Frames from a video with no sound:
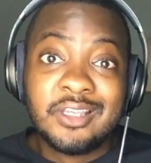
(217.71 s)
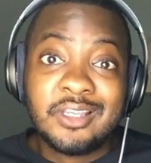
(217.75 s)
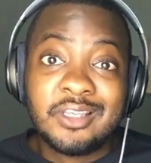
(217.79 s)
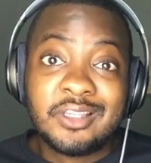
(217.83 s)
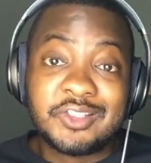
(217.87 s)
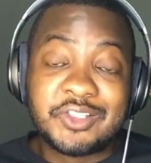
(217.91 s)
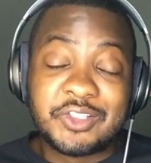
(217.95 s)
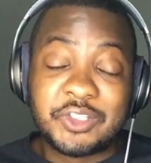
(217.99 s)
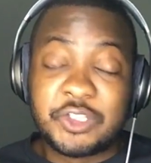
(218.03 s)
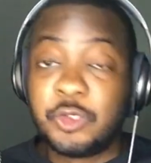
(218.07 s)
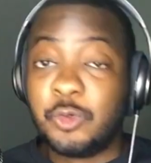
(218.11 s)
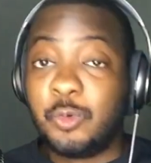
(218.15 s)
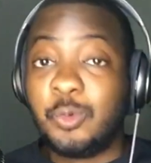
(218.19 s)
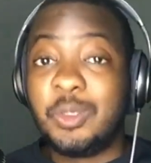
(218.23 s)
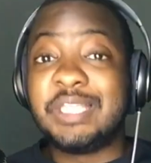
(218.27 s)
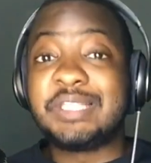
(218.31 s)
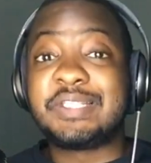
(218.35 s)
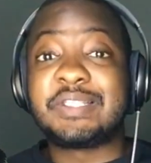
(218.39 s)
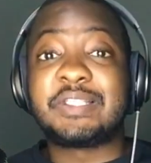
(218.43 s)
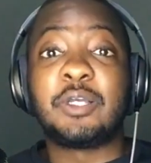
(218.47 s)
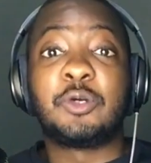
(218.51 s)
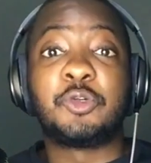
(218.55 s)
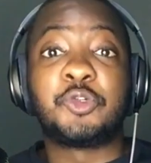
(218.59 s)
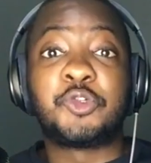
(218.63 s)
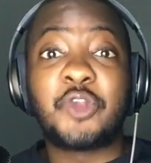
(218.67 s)
It's 2 weeks
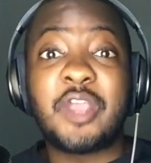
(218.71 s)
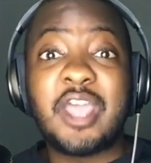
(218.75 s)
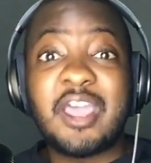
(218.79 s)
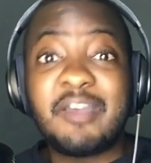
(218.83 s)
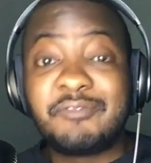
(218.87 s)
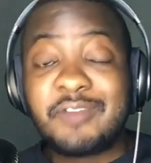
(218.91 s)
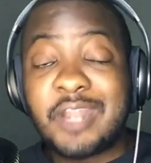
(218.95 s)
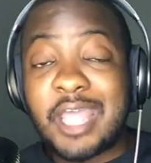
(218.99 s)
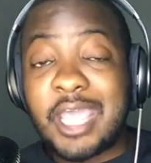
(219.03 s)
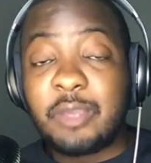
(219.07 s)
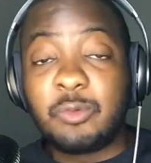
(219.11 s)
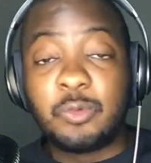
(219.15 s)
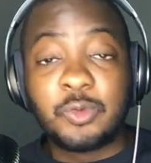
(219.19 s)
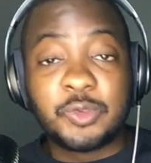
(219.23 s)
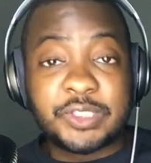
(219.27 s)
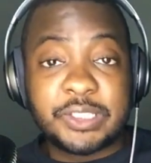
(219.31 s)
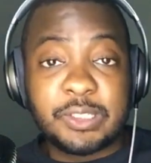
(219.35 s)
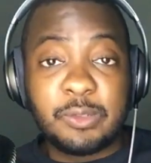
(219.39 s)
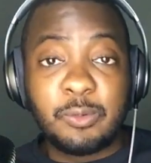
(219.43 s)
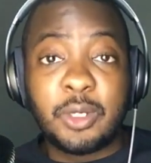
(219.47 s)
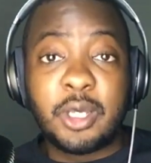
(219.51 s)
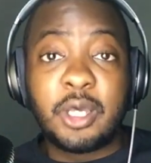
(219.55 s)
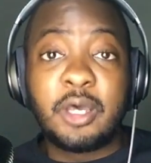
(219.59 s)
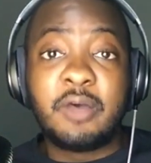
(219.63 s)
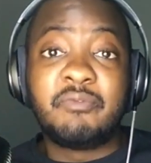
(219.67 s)
till draft night. We'll
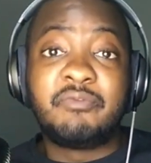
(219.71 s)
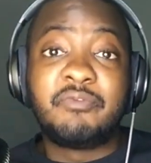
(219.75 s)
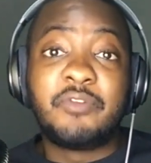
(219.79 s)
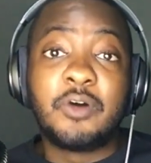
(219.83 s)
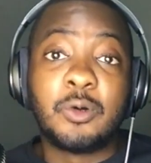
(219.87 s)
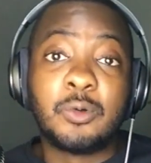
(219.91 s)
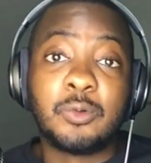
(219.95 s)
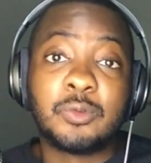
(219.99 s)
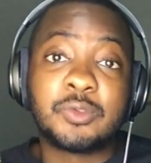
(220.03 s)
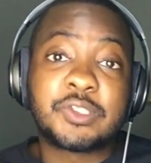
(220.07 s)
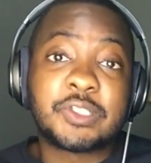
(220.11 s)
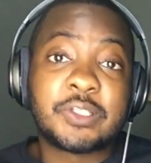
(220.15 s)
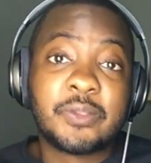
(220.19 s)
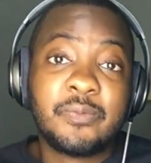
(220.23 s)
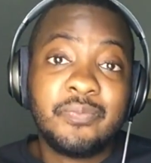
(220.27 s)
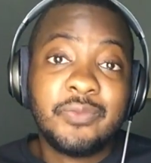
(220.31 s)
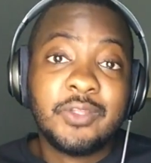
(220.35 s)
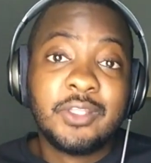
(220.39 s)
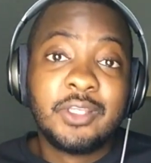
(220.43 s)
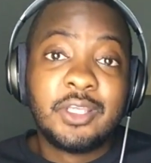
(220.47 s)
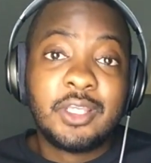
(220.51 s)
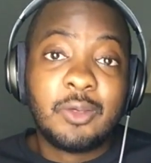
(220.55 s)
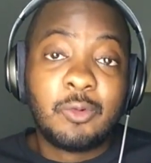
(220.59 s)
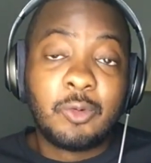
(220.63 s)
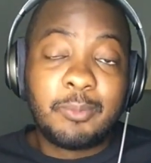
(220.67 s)
see what unfolds.
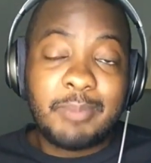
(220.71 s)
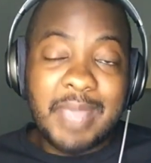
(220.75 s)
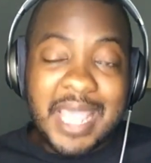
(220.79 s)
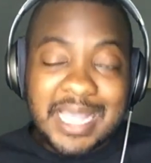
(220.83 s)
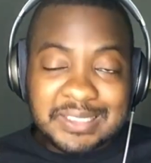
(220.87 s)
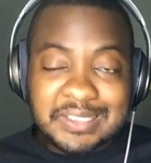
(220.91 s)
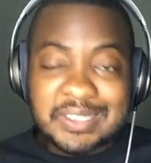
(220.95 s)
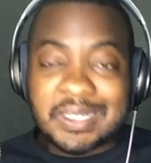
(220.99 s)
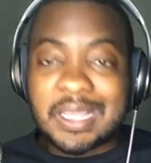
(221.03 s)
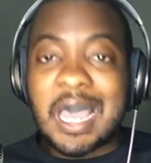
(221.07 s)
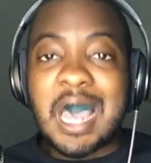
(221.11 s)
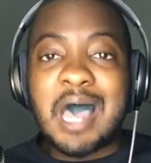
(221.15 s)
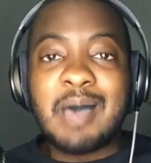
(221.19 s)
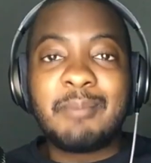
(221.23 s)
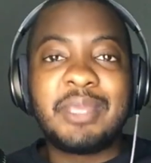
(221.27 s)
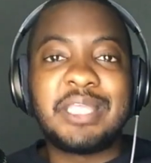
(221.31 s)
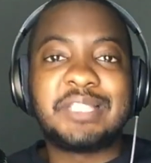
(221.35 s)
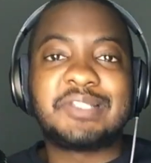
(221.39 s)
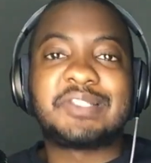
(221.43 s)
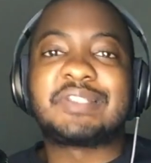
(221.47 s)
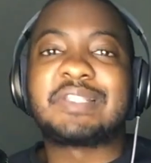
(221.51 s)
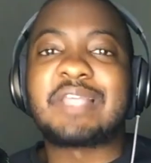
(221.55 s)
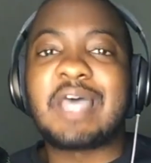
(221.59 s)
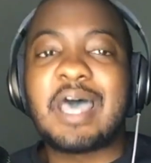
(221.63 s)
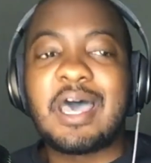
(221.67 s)
And we're back to
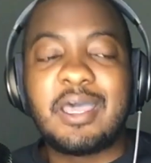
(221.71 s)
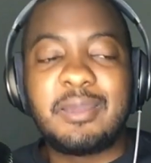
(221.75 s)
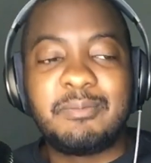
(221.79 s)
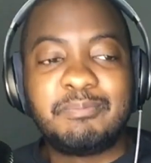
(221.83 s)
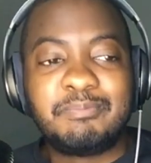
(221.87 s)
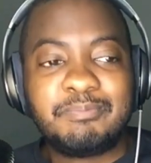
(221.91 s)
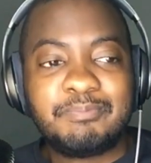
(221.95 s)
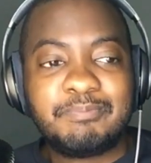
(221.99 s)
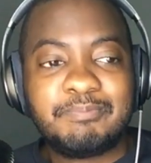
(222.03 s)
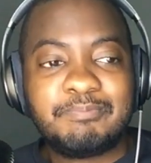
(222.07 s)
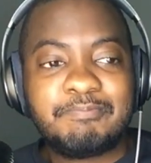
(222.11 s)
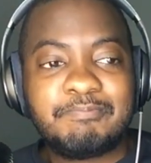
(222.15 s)
comments time.